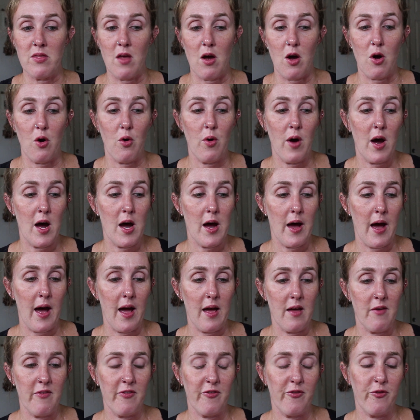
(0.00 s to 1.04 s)
though.
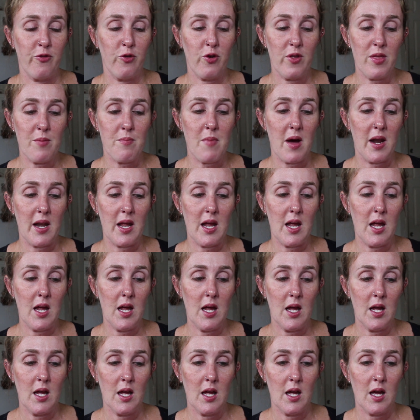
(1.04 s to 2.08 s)
For the
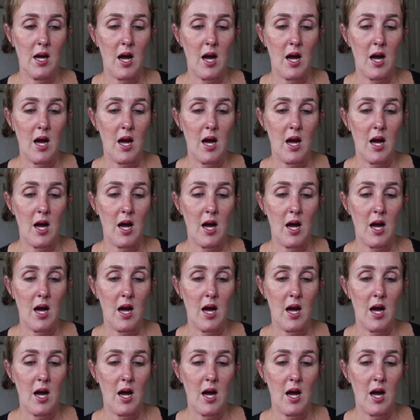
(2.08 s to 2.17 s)
money,